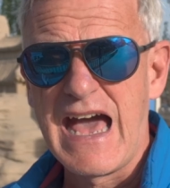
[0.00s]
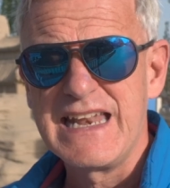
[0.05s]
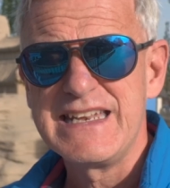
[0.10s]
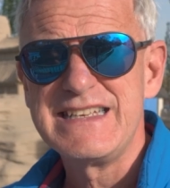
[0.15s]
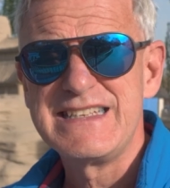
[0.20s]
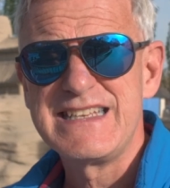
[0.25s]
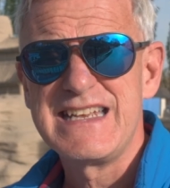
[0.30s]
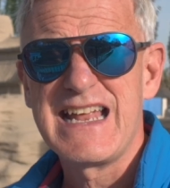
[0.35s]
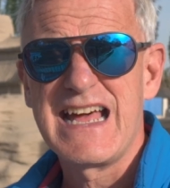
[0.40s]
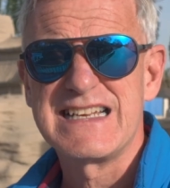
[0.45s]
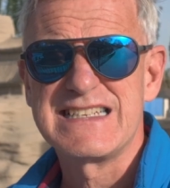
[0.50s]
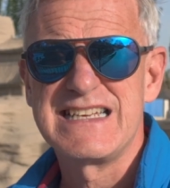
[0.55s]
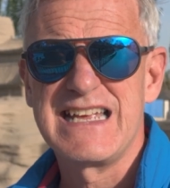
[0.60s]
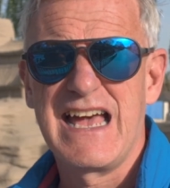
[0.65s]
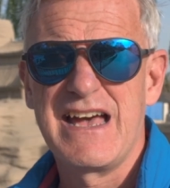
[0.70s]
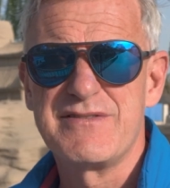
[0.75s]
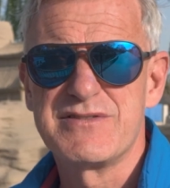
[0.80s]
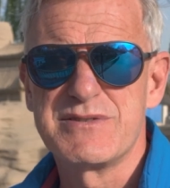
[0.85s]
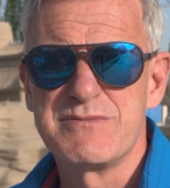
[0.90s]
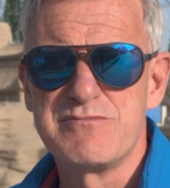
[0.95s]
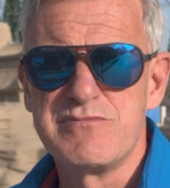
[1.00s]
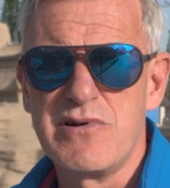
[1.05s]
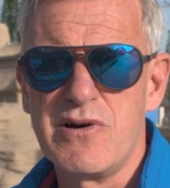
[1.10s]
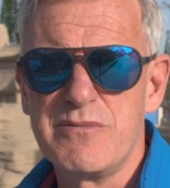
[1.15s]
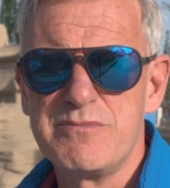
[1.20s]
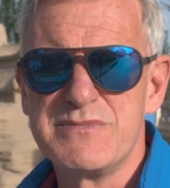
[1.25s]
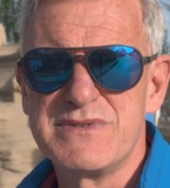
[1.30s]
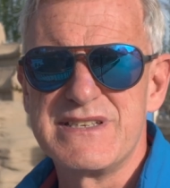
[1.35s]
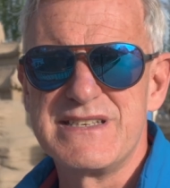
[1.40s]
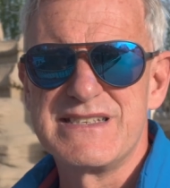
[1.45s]
Andy did actually have some
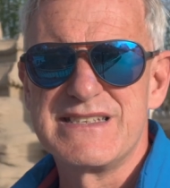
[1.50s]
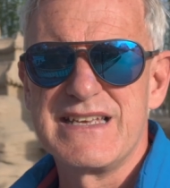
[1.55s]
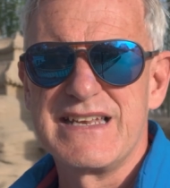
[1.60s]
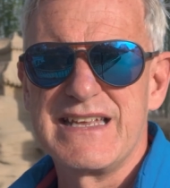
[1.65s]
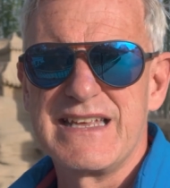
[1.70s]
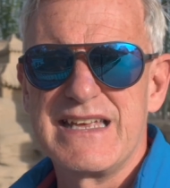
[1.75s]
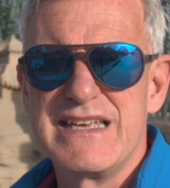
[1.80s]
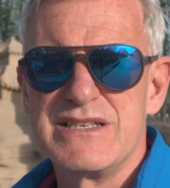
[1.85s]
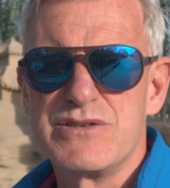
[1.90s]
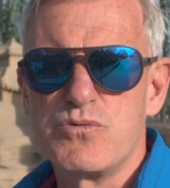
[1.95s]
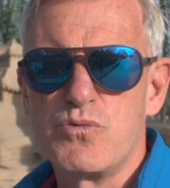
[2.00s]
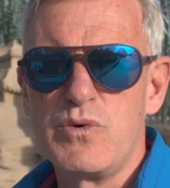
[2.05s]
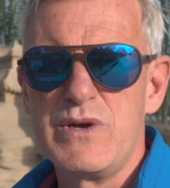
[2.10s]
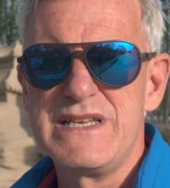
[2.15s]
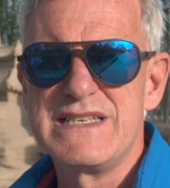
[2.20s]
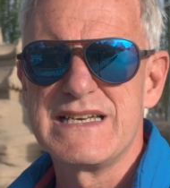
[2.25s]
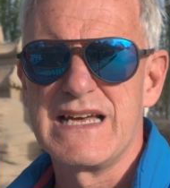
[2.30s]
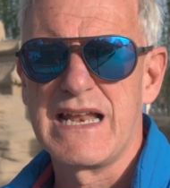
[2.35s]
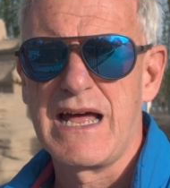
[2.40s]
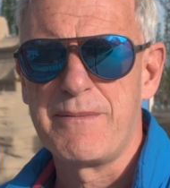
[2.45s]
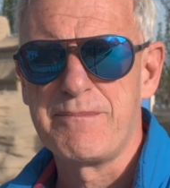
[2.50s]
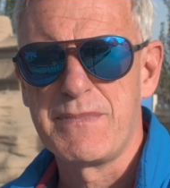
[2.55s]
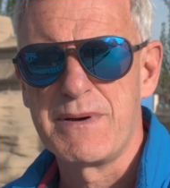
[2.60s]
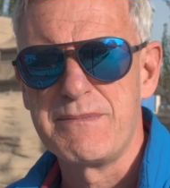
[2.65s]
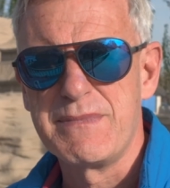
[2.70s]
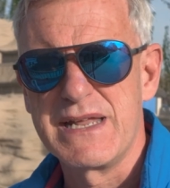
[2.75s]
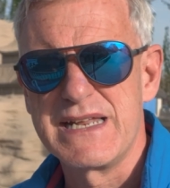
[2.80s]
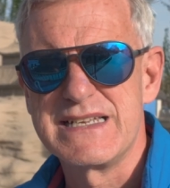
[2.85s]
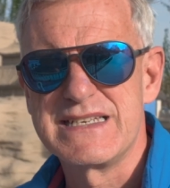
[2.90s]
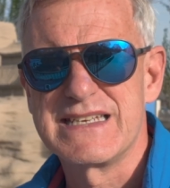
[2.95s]
problems in setting his WeChat up, but
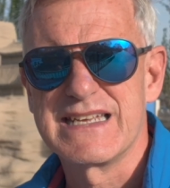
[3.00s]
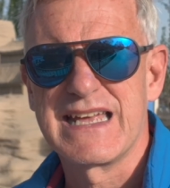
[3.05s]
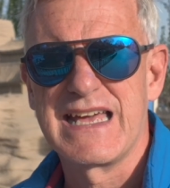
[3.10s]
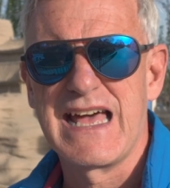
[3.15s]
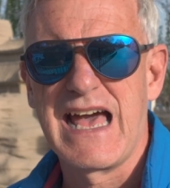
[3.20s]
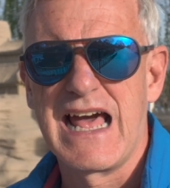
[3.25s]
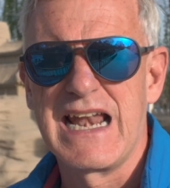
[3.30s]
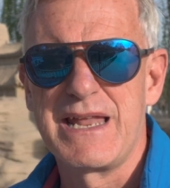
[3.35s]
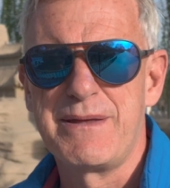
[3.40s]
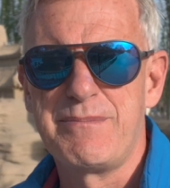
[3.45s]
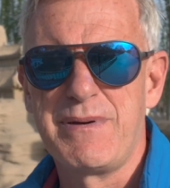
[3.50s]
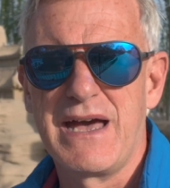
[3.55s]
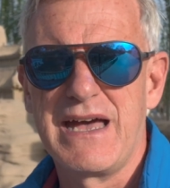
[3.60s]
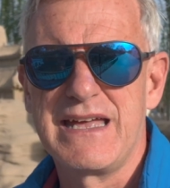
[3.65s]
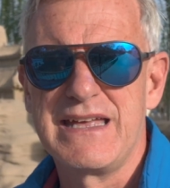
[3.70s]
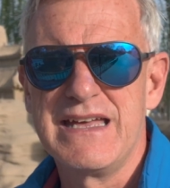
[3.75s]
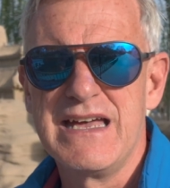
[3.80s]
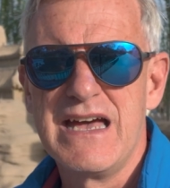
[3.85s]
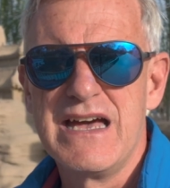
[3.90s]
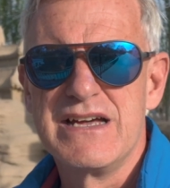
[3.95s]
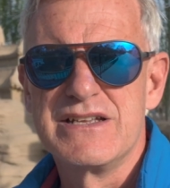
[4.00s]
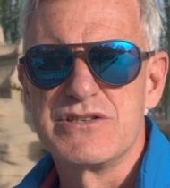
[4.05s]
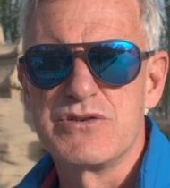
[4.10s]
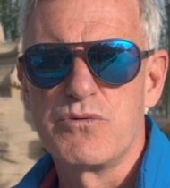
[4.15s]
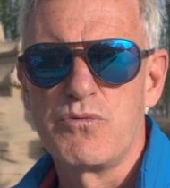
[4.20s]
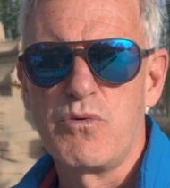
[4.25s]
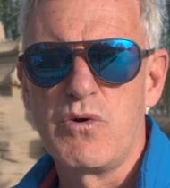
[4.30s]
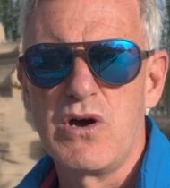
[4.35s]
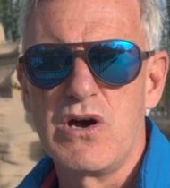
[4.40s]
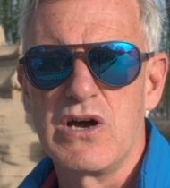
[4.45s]
managed to get Alipay to
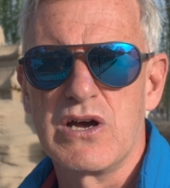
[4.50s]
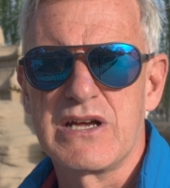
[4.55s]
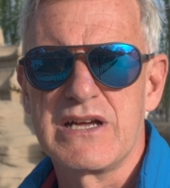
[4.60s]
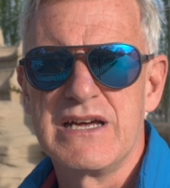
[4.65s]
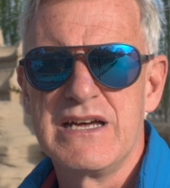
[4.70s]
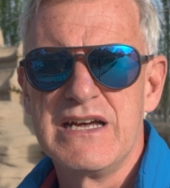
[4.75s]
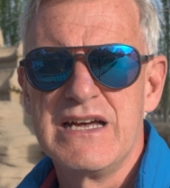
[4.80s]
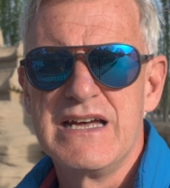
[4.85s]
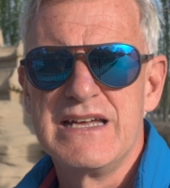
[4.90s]
work.